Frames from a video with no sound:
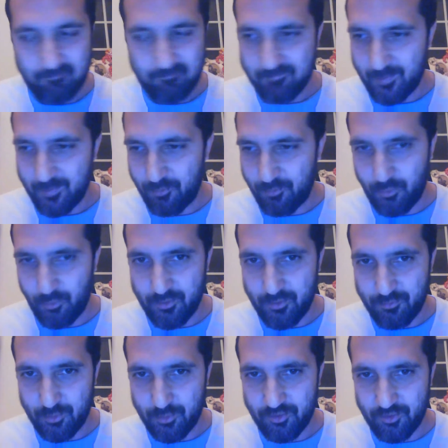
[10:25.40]
If you're old
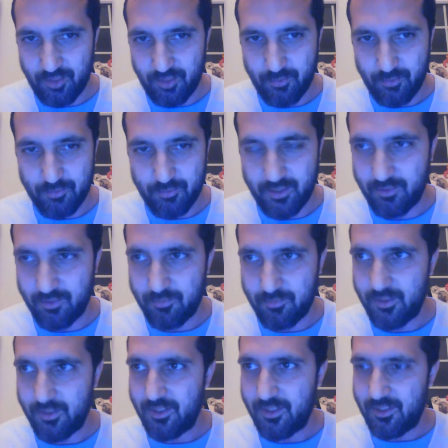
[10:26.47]
enough to understand what I'm saying,
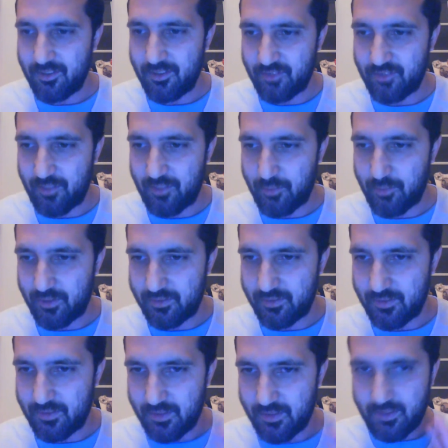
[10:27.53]
understand it. But
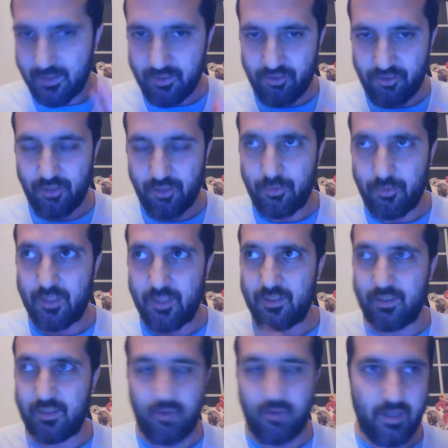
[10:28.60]
so
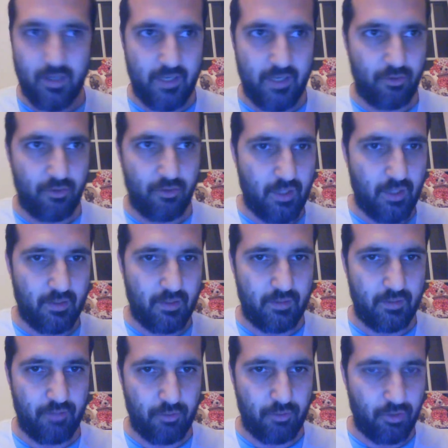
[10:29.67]
there are areas where,
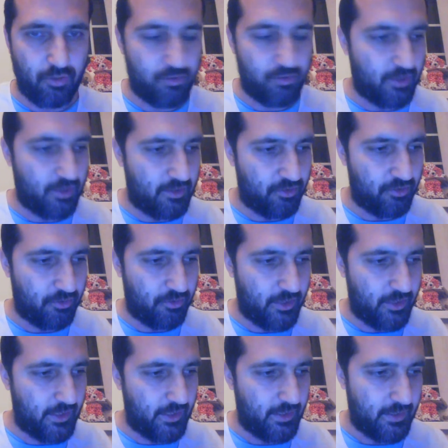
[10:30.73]
if I was honest, I
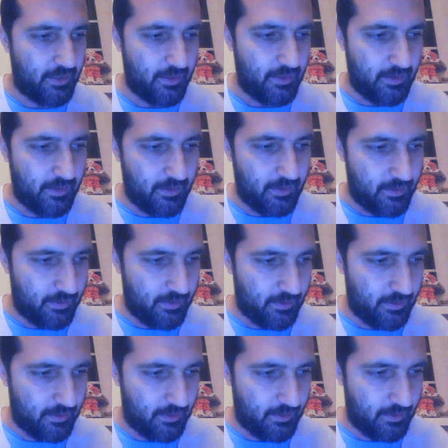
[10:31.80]
disagree.
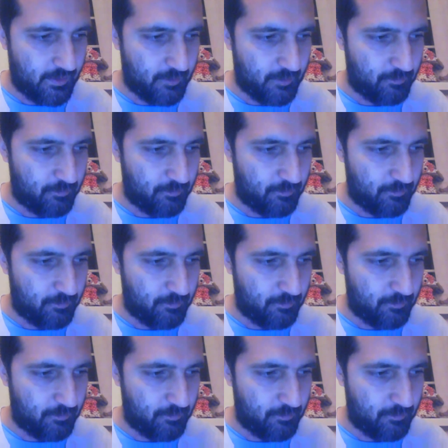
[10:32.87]
But